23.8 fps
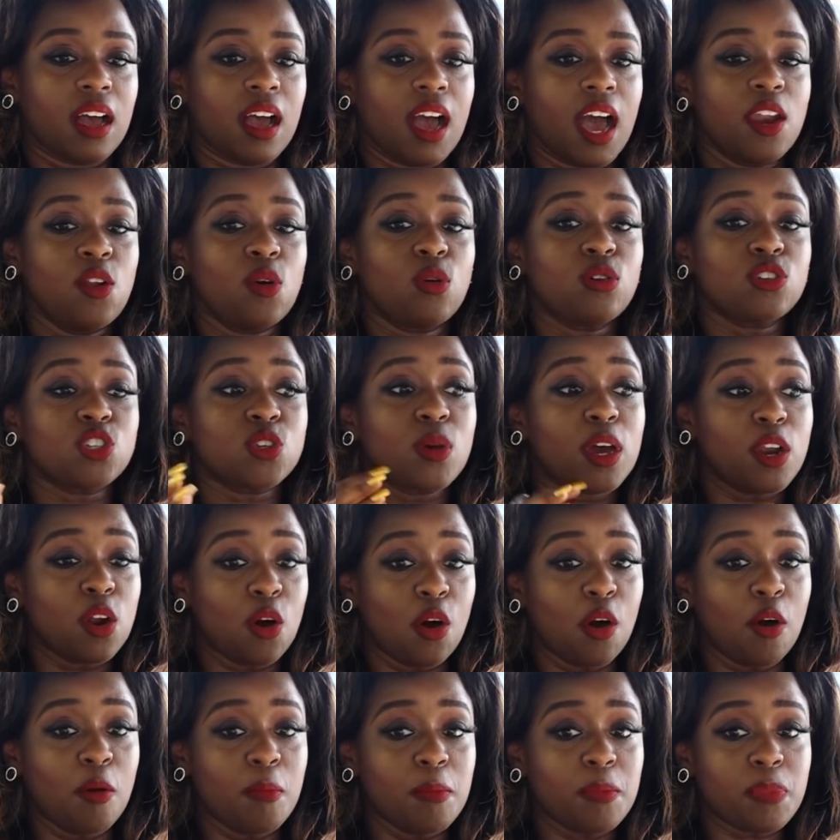And also at
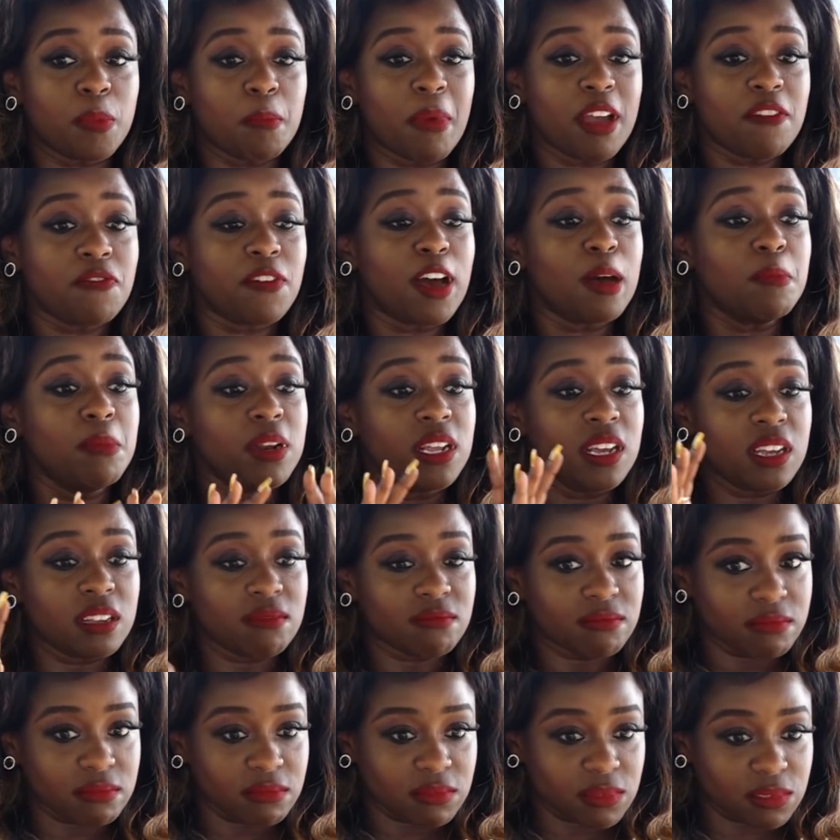home, my family
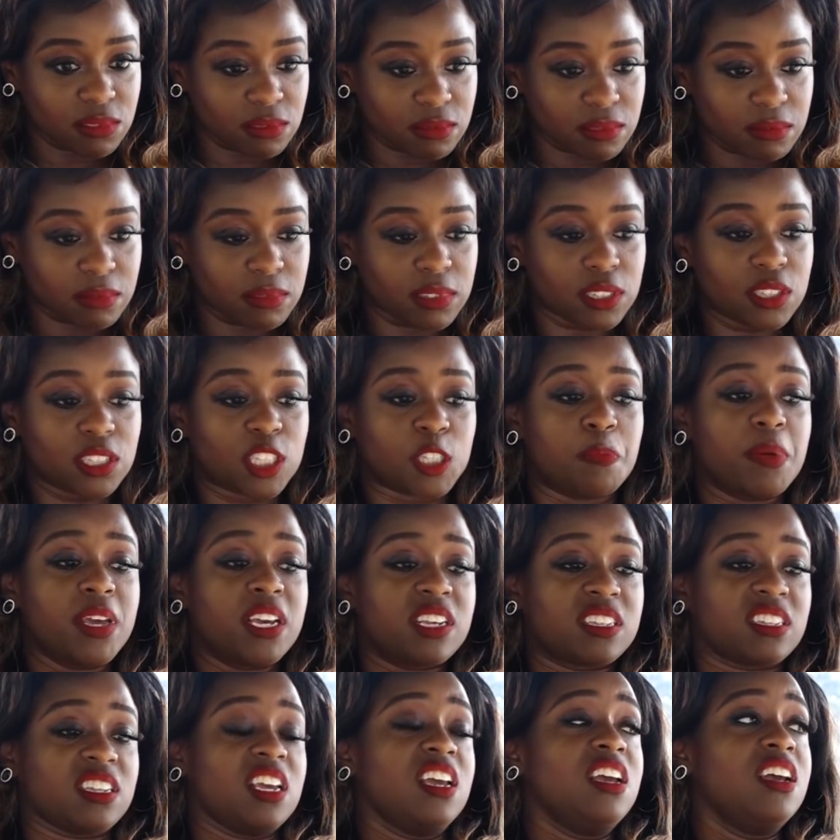
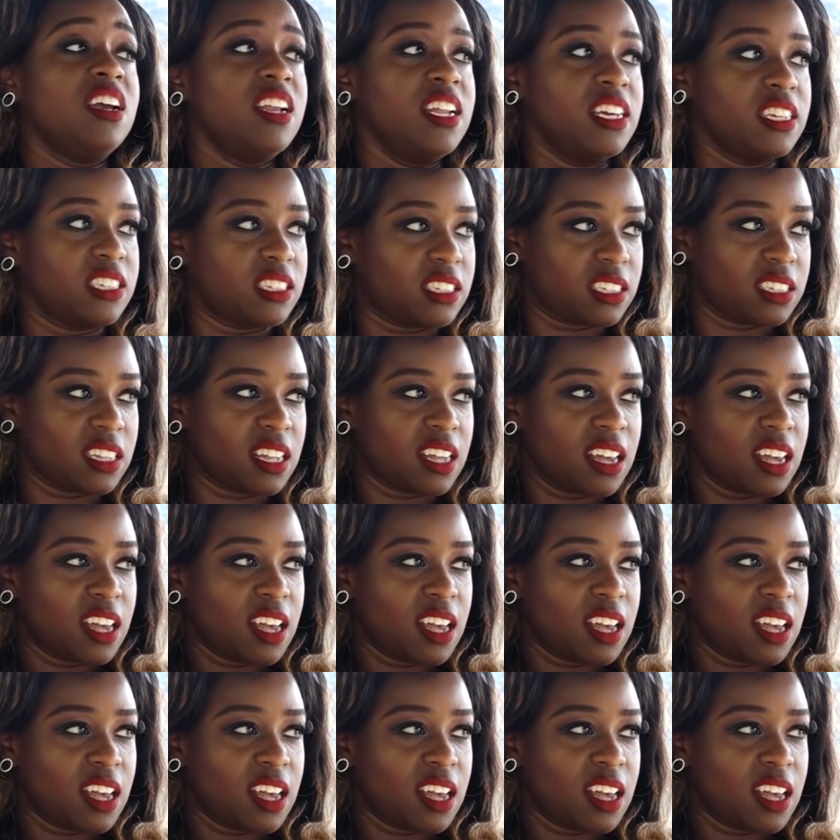speaks English.